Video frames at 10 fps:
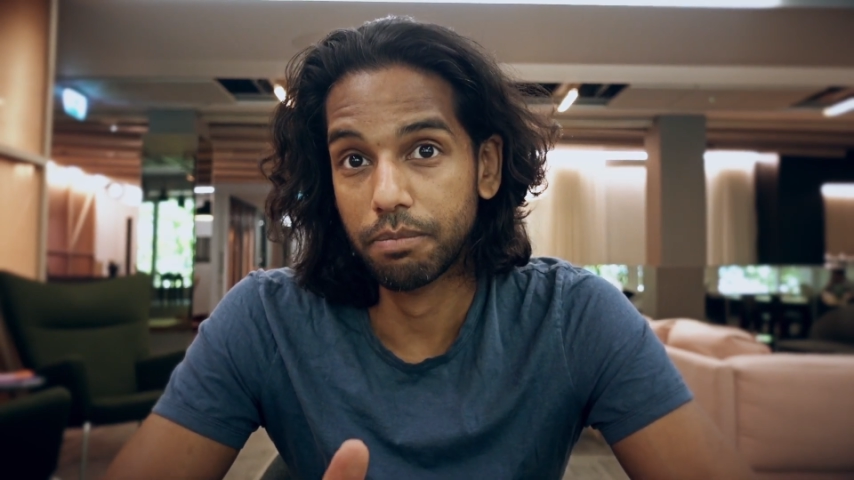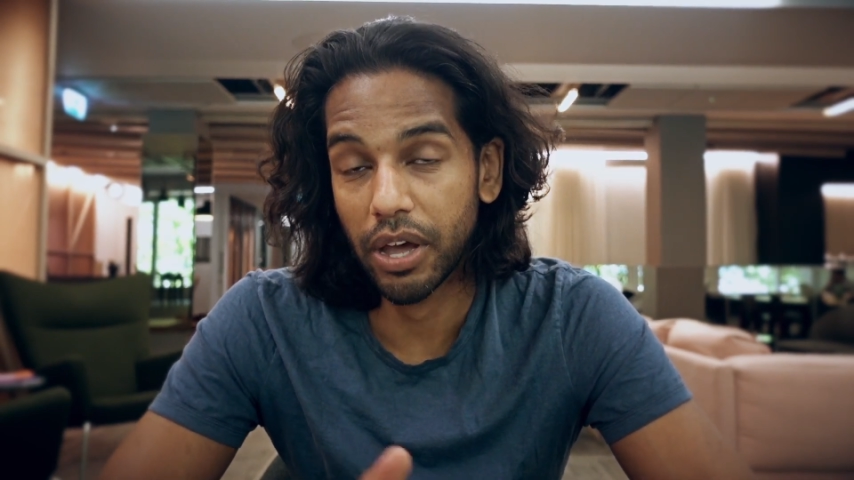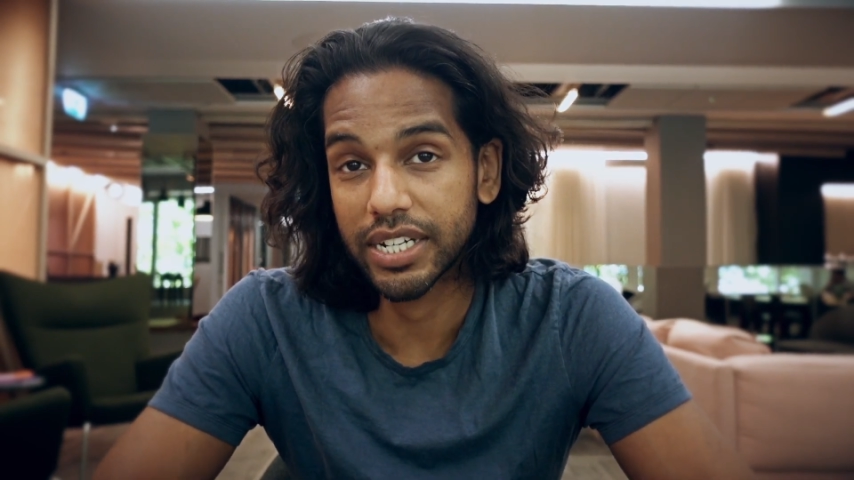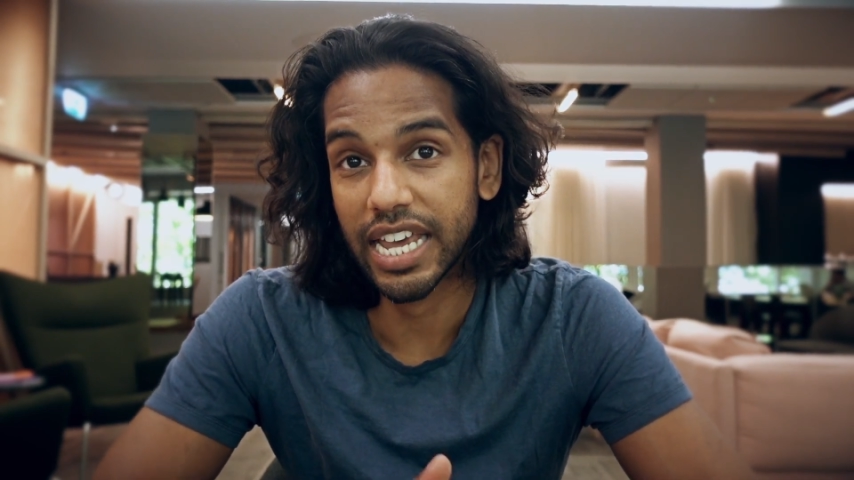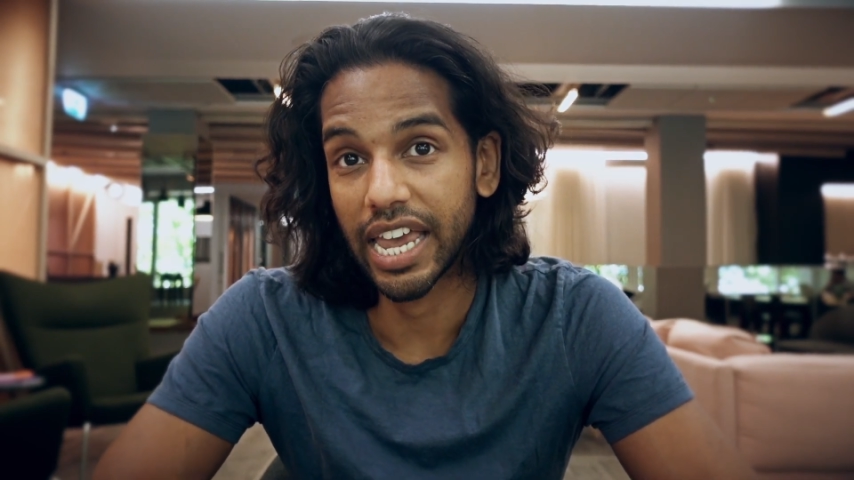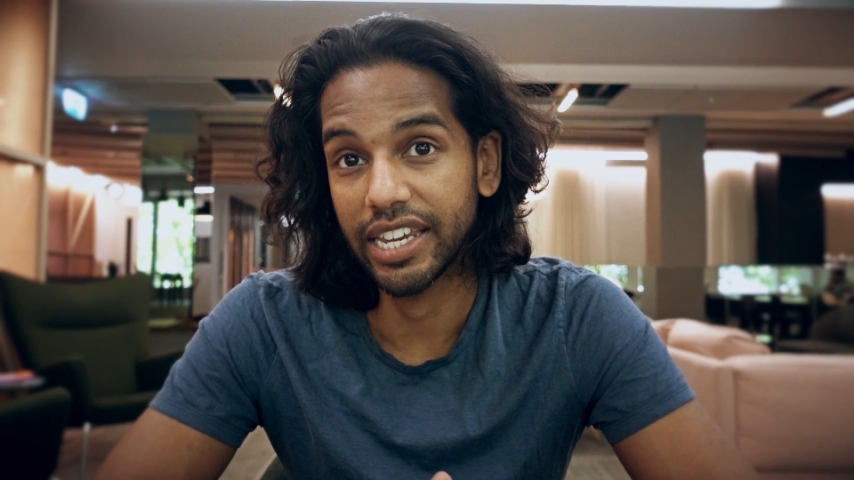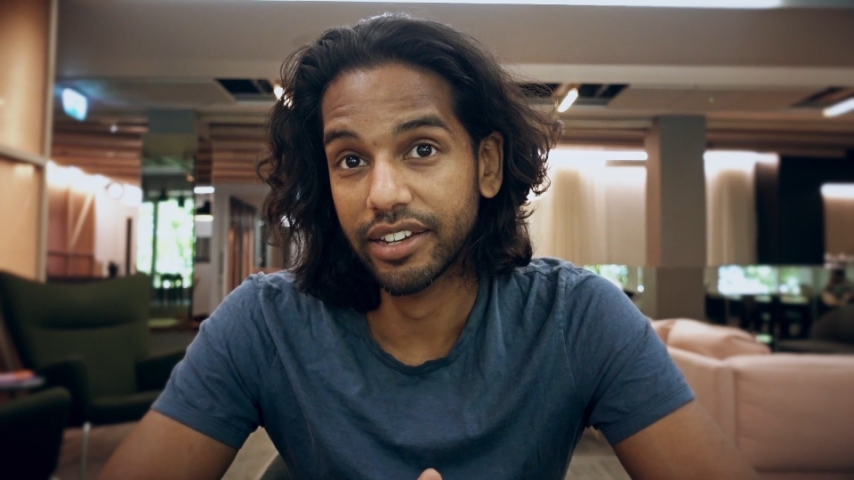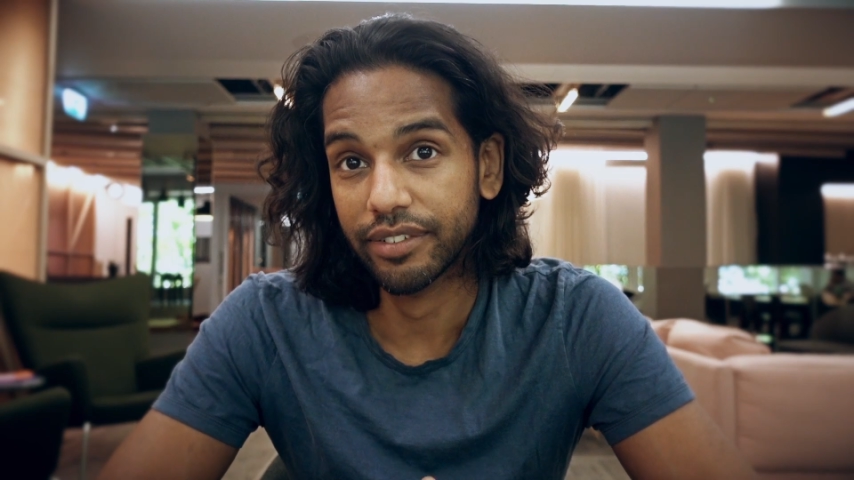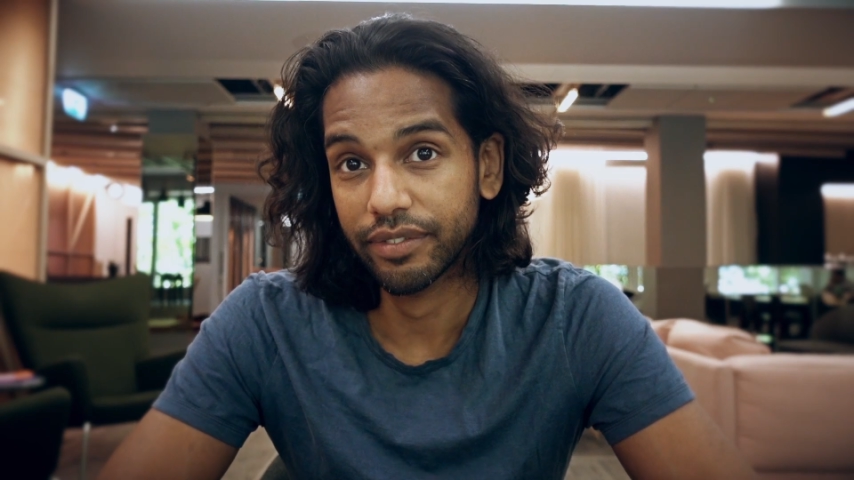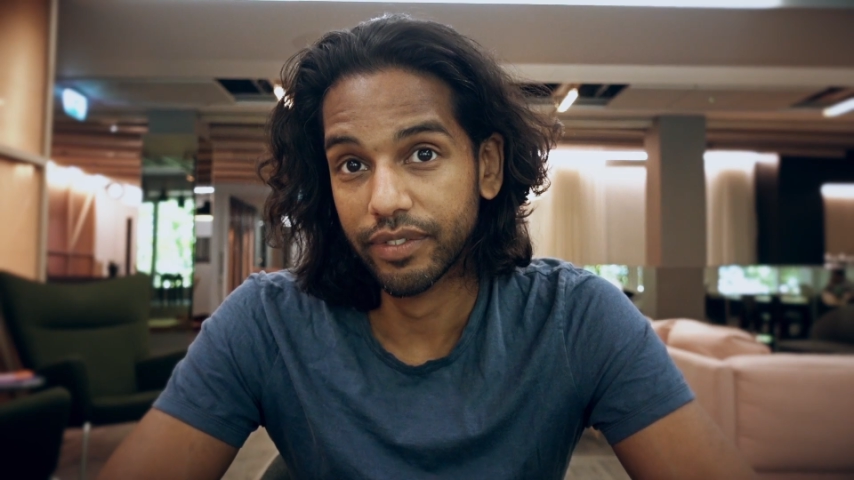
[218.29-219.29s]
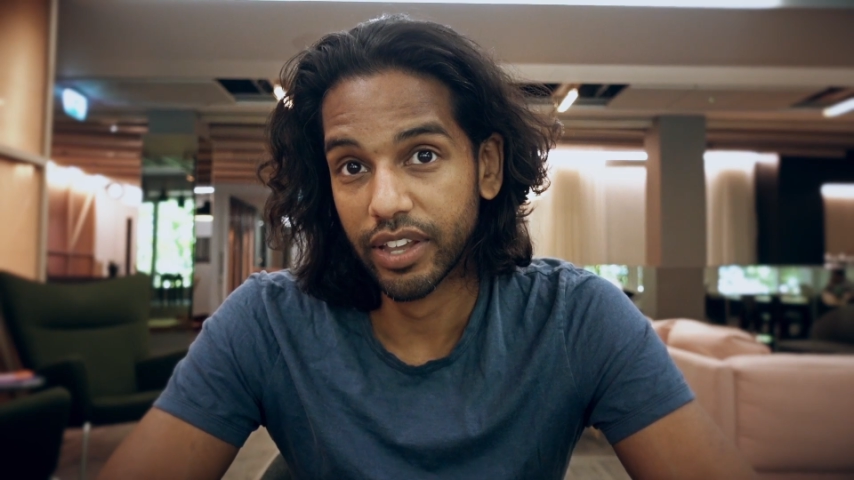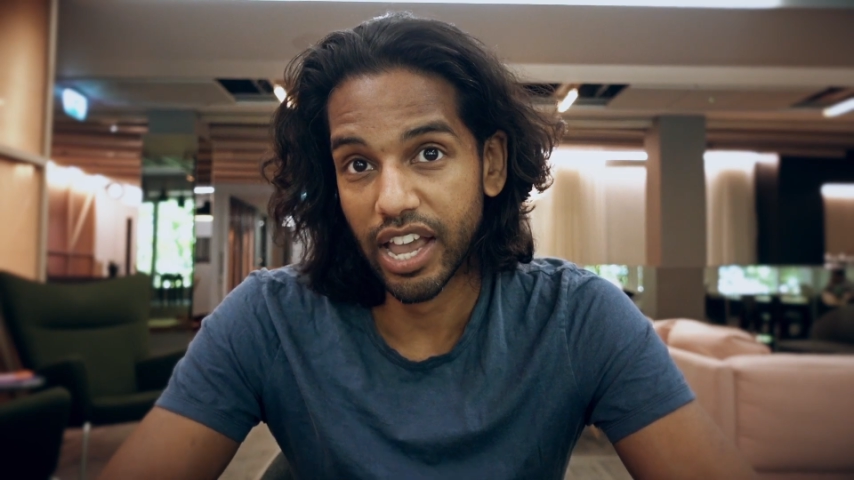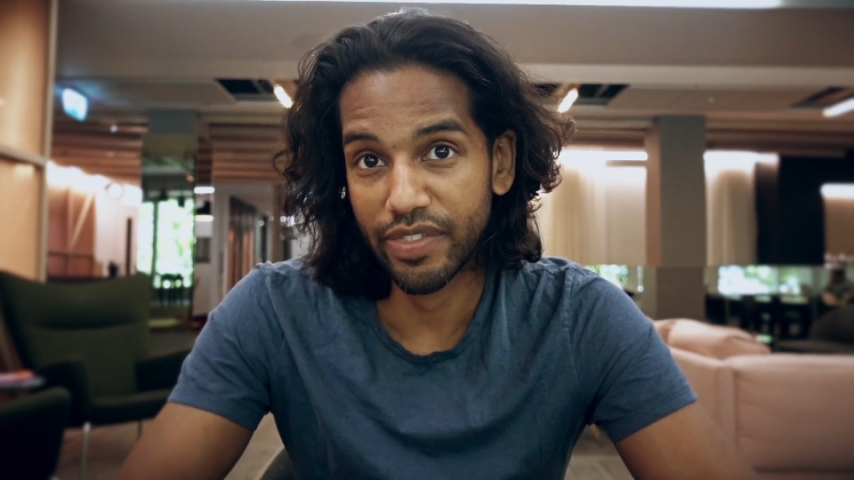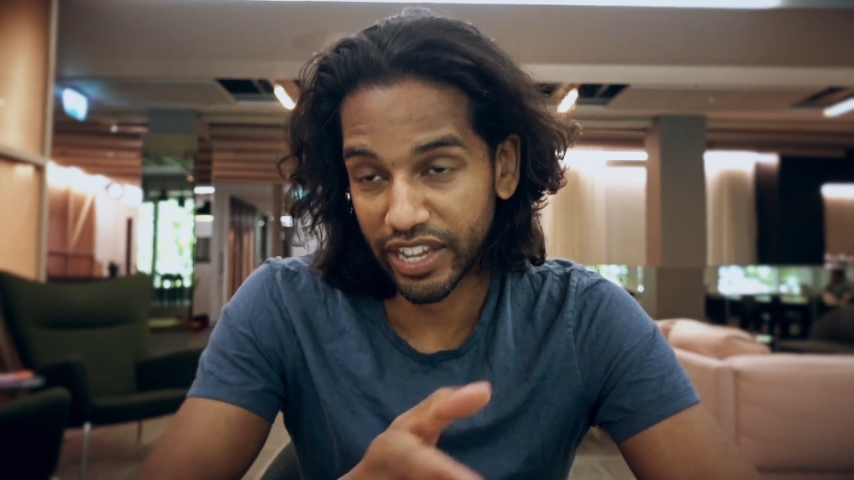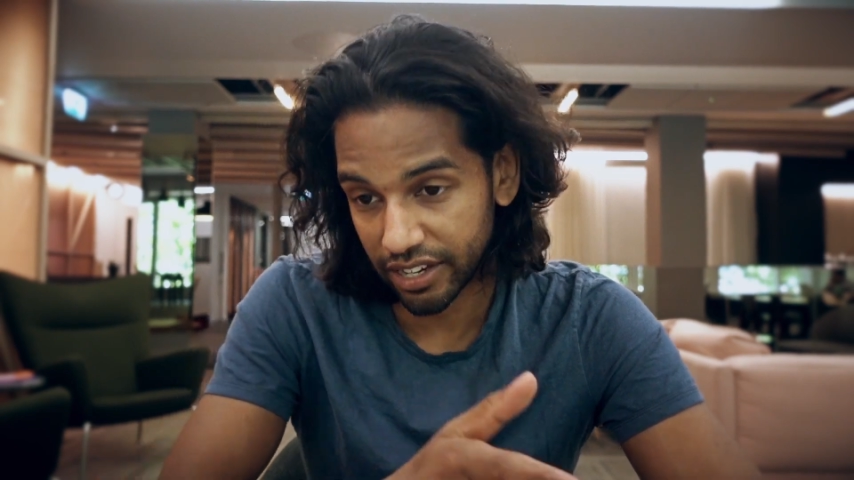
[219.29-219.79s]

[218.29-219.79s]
per day and